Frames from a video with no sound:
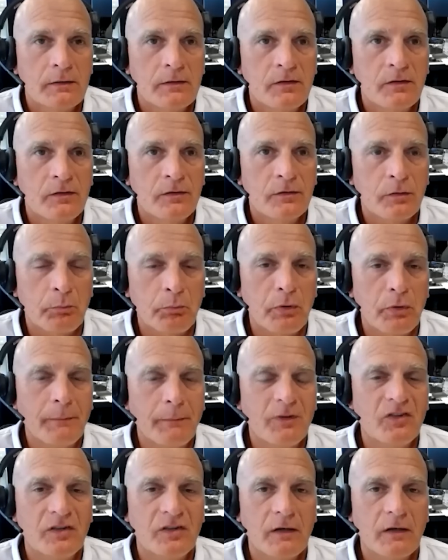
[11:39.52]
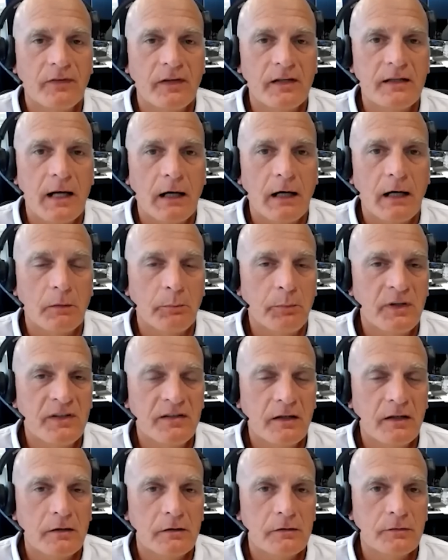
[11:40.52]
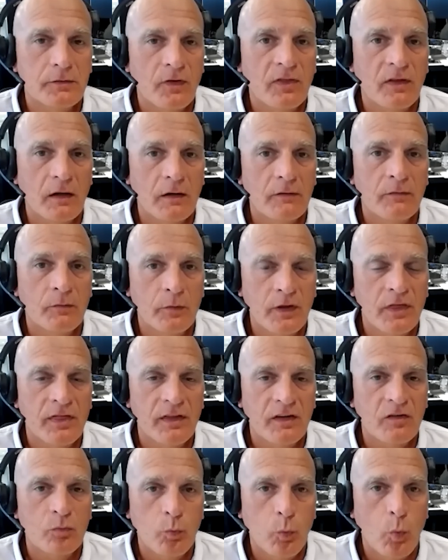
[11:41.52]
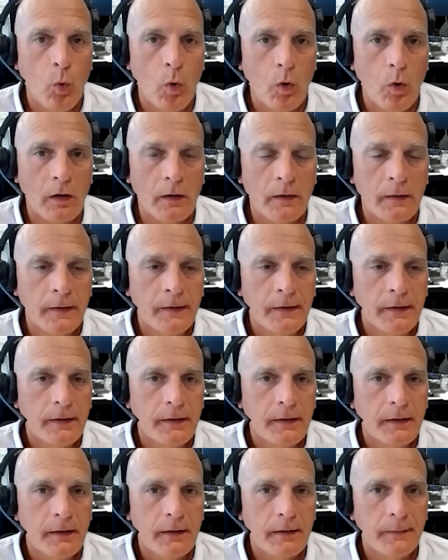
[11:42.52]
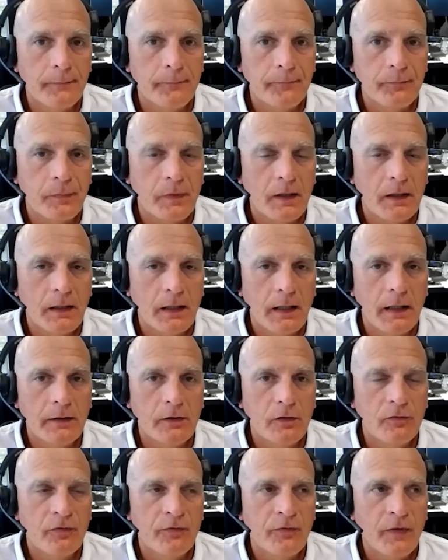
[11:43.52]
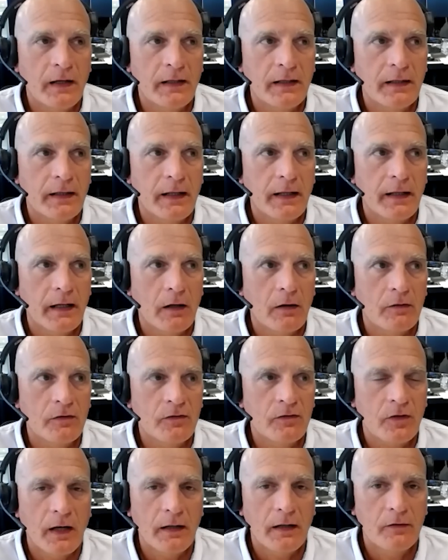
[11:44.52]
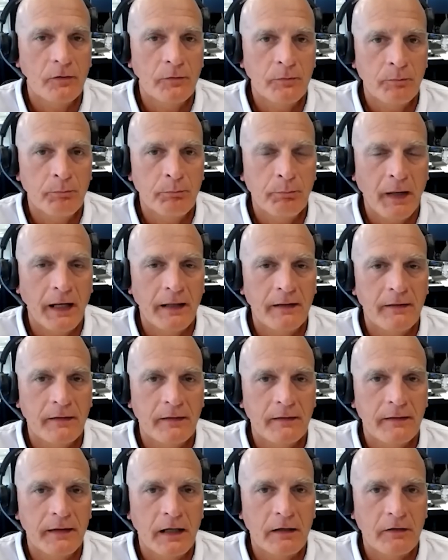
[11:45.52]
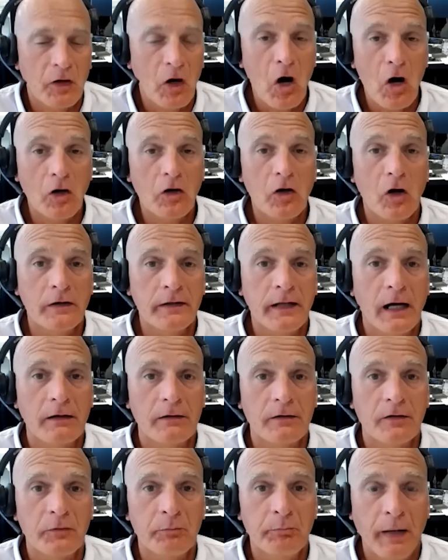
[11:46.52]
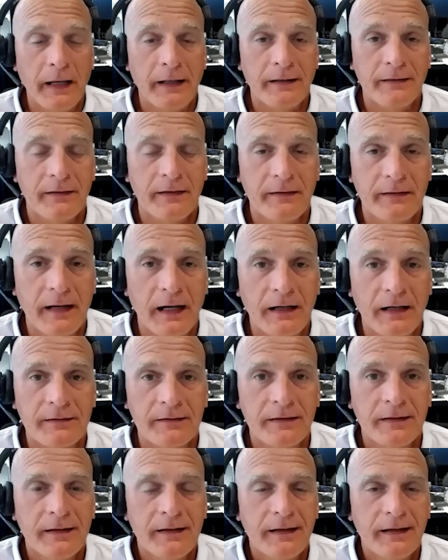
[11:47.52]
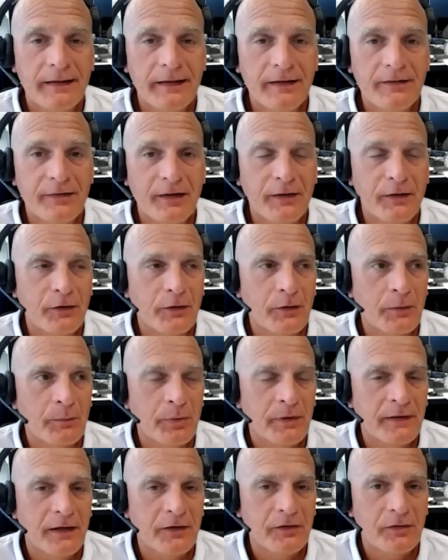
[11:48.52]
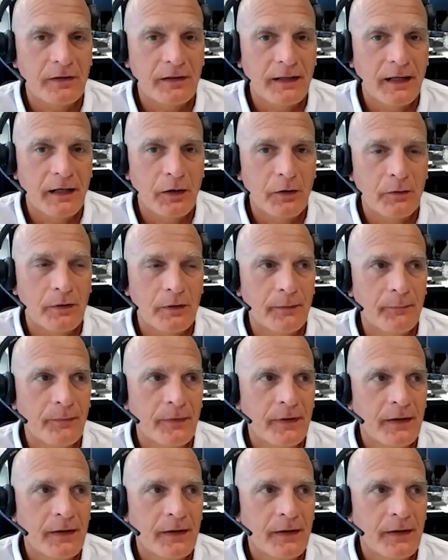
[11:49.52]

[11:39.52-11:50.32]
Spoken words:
supremacy of the dollar, particularly with this war. And you're finding that out. China's pegged to the dollar. The Hong Kong dollar is pegged to the dollar. And they right. said they're going to potentially allow